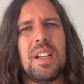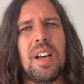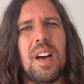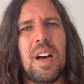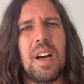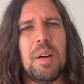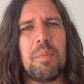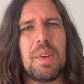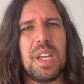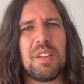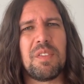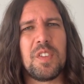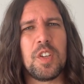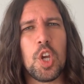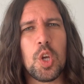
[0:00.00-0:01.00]

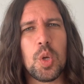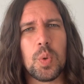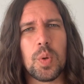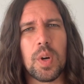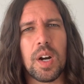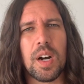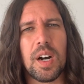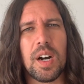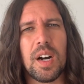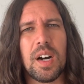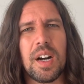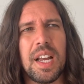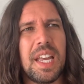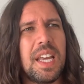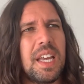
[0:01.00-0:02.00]
If you
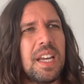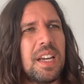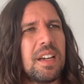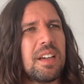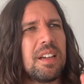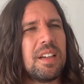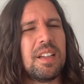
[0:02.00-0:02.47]
are here